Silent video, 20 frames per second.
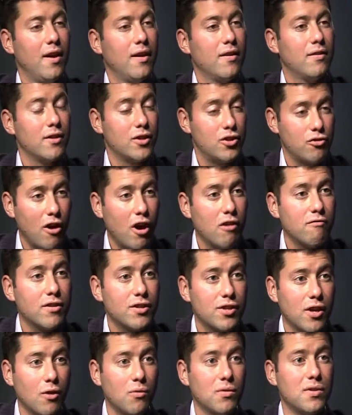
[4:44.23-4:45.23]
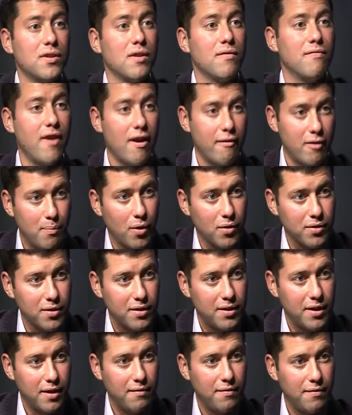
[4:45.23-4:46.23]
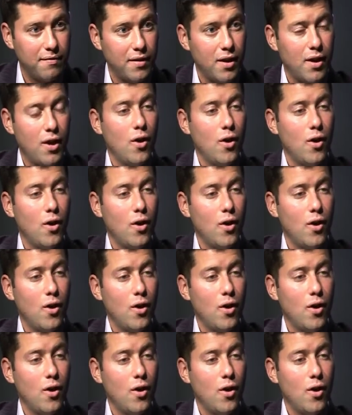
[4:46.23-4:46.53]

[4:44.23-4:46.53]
The trial results are very positive.